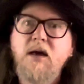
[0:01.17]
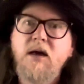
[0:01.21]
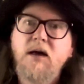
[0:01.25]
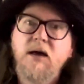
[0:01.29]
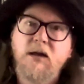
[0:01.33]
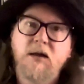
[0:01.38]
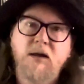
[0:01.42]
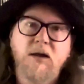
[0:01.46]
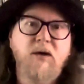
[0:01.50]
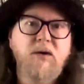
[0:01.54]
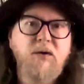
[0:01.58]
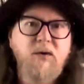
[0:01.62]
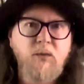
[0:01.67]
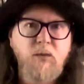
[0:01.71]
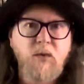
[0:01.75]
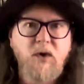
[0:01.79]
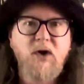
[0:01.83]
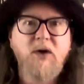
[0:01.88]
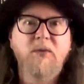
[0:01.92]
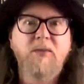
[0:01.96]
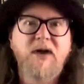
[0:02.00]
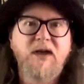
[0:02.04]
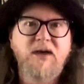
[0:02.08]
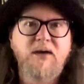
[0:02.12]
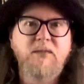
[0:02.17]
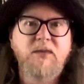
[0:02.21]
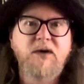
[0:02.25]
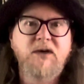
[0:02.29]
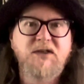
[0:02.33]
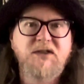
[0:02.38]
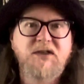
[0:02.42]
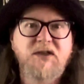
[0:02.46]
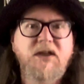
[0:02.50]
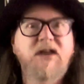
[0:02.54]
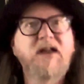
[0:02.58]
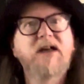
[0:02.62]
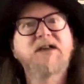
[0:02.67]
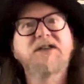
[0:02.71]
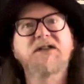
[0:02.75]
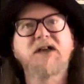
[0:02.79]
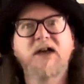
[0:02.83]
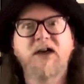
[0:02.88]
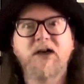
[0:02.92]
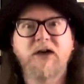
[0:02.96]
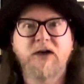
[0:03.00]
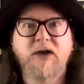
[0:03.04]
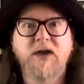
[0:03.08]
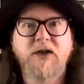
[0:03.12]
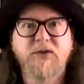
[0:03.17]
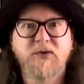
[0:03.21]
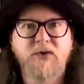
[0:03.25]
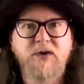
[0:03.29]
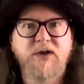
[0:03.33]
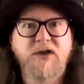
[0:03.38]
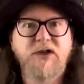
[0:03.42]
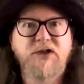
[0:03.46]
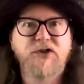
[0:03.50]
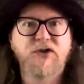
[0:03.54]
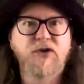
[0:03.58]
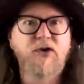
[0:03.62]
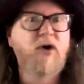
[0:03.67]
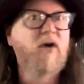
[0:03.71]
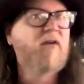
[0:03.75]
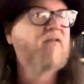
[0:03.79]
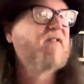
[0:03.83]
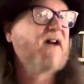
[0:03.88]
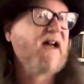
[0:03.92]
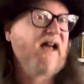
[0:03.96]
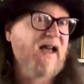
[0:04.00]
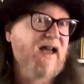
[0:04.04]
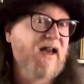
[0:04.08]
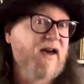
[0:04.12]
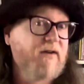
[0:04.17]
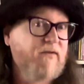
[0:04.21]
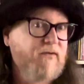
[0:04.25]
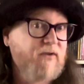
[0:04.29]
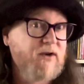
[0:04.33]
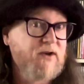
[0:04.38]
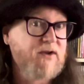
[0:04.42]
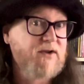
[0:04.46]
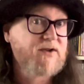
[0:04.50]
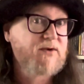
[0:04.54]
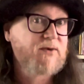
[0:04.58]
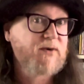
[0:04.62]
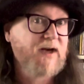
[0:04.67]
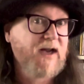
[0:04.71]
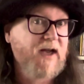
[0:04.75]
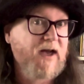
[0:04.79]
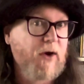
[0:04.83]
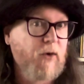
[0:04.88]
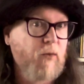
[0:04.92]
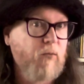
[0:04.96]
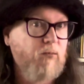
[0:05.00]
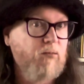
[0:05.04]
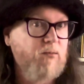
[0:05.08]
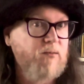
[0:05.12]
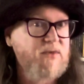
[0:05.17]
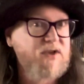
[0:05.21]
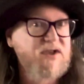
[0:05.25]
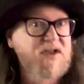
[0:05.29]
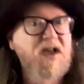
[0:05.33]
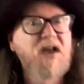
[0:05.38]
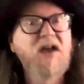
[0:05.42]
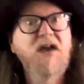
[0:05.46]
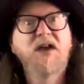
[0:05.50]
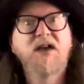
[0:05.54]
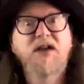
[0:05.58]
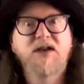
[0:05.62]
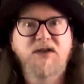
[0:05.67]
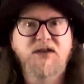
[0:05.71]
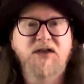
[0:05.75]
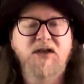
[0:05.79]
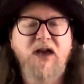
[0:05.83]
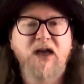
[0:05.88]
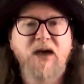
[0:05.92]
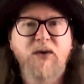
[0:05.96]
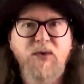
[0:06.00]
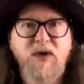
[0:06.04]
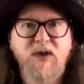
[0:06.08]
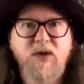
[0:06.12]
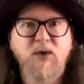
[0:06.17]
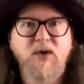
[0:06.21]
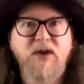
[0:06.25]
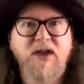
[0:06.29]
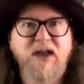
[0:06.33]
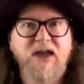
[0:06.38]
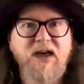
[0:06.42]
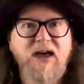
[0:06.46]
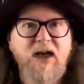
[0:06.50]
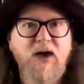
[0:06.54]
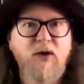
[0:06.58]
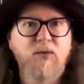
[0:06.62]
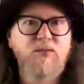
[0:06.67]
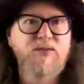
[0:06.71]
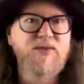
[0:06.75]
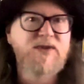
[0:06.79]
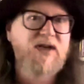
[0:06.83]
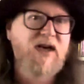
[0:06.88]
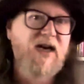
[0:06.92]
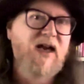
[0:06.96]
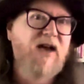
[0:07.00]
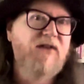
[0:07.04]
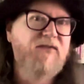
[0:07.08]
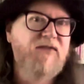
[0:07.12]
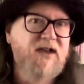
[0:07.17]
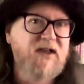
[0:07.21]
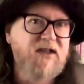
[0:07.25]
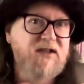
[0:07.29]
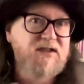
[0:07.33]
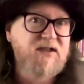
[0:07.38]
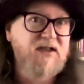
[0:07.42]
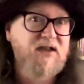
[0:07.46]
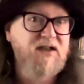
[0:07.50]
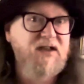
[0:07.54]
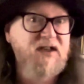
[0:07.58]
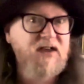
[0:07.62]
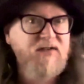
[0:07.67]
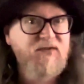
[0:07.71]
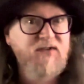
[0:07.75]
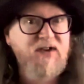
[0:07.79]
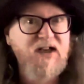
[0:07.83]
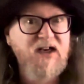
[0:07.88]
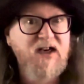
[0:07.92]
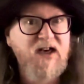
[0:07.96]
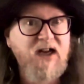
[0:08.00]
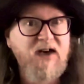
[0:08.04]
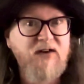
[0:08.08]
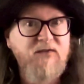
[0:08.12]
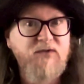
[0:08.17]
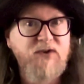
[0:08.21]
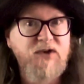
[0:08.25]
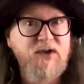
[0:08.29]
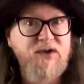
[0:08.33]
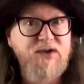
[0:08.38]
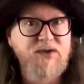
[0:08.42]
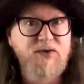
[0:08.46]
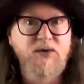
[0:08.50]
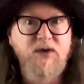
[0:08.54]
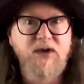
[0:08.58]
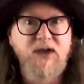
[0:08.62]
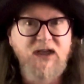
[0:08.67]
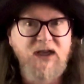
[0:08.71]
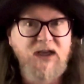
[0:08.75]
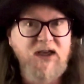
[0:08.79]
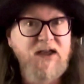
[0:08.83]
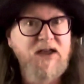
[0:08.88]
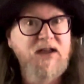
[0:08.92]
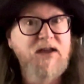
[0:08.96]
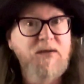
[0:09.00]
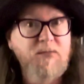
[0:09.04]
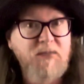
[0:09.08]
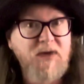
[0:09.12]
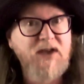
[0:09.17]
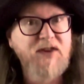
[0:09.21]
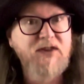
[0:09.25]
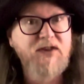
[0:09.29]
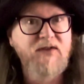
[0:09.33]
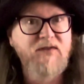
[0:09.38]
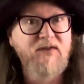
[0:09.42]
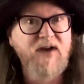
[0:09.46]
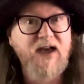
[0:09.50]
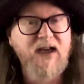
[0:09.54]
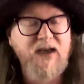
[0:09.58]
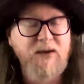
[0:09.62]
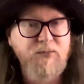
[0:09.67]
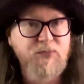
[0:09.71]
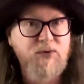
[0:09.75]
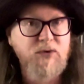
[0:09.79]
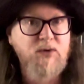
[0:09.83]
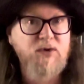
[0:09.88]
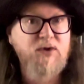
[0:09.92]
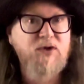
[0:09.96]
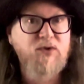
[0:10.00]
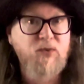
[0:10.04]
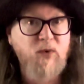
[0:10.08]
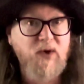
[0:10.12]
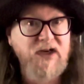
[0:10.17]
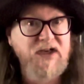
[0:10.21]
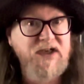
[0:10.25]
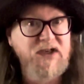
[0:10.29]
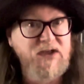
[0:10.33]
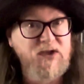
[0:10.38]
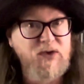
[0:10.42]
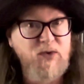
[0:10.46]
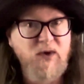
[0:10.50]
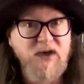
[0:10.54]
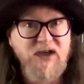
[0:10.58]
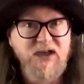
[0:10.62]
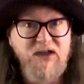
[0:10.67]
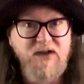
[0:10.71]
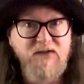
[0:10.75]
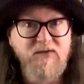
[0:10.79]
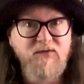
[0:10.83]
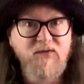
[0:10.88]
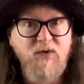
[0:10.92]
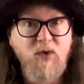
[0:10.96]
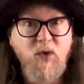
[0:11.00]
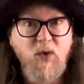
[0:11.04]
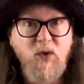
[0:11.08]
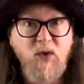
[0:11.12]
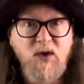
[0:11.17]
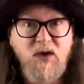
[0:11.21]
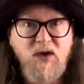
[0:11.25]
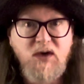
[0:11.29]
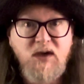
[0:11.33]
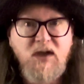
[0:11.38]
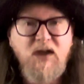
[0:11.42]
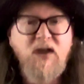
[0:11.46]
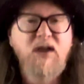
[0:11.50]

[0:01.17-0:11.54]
Hello and welcome back to Bicycle Eggs and another edition of Anniversary Albums. Today we're looking at albums that are having a significant anniversary in the month of April twenty twenty-four.